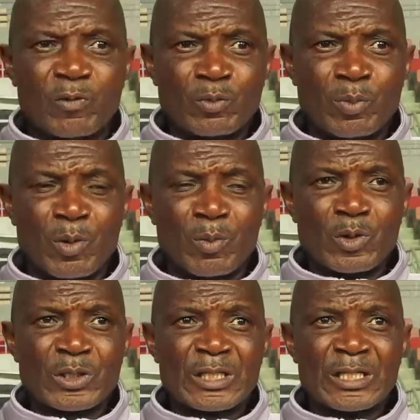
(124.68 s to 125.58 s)
Football,
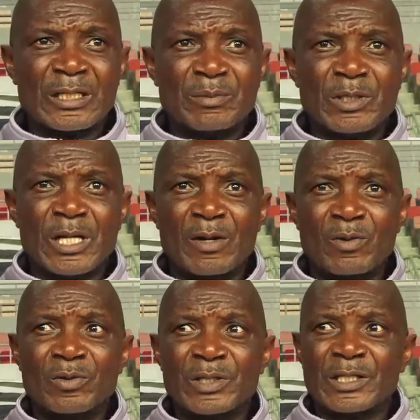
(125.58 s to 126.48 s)
mostly me, I
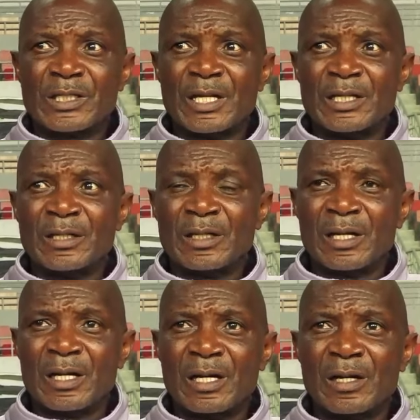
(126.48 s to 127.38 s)
always say,
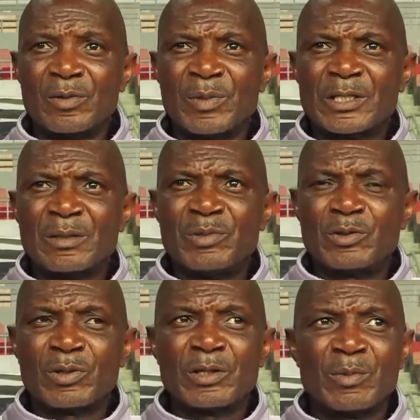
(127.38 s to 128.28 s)
you mustn't be
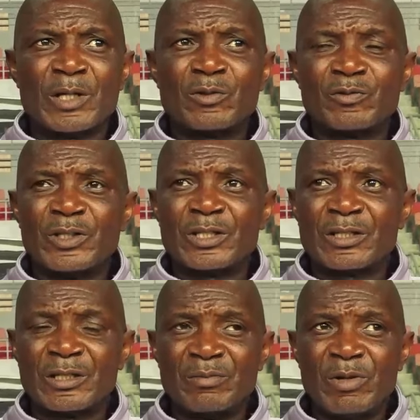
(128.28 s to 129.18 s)
talking much of
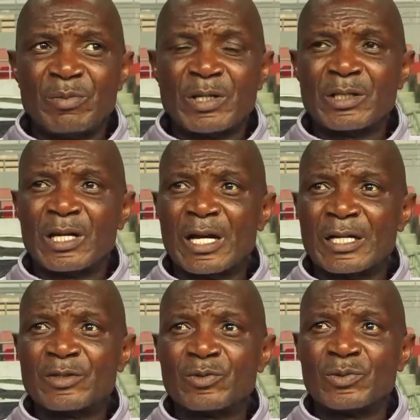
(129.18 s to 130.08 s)
history. Remember, the
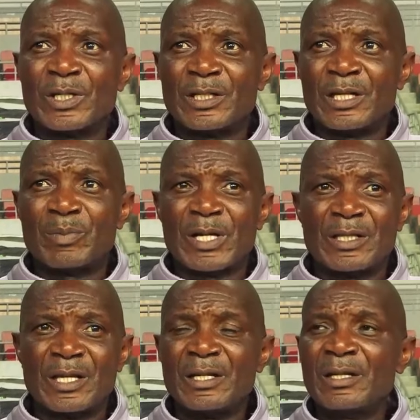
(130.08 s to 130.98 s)
guys who were there by
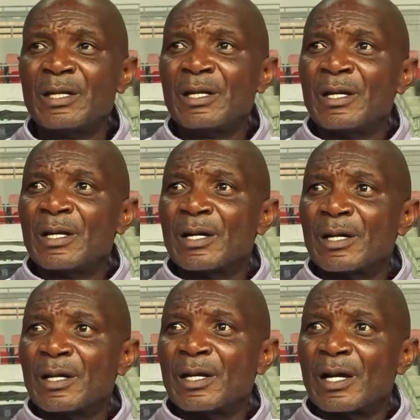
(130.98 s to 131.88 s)
then
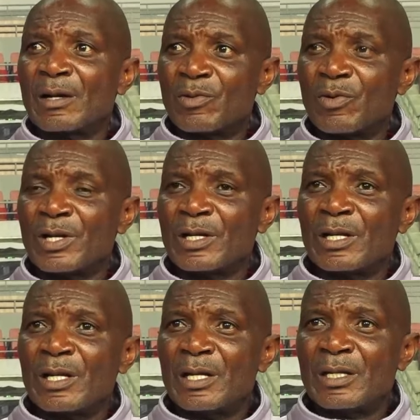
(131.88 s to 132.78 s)
are gone,
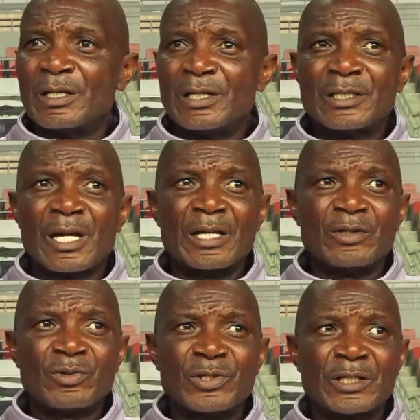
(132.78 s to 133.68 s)
and these are a
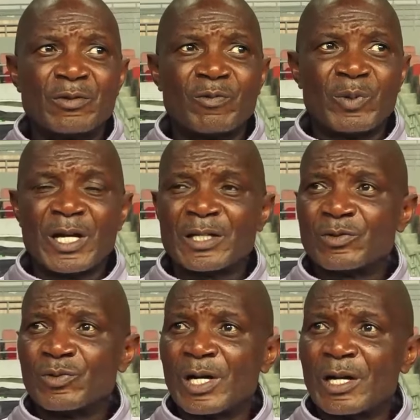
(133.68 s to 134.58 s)
new set of players
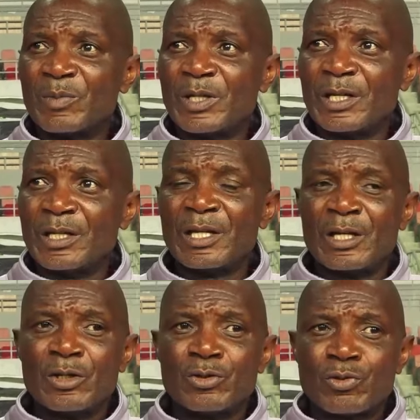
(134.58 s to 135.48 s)
who are coming
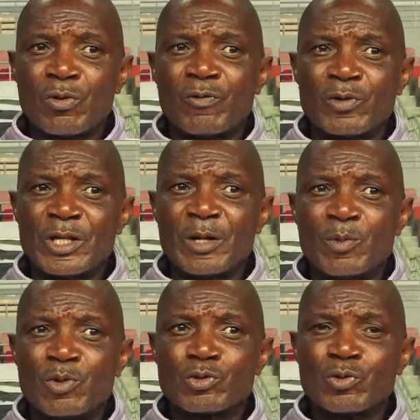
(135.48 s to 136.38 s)
in. So for
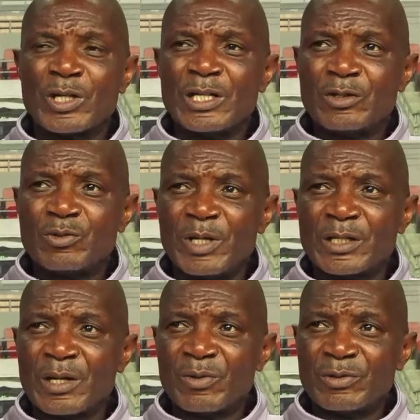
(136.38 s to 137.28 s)
them also, they need to make
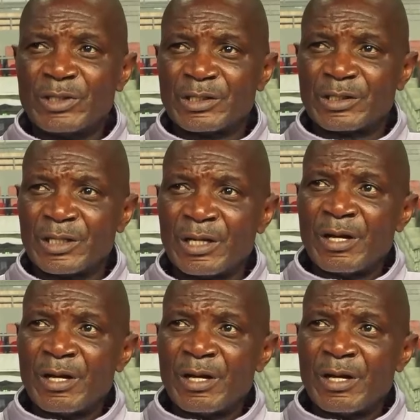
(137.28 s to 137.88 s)
their own history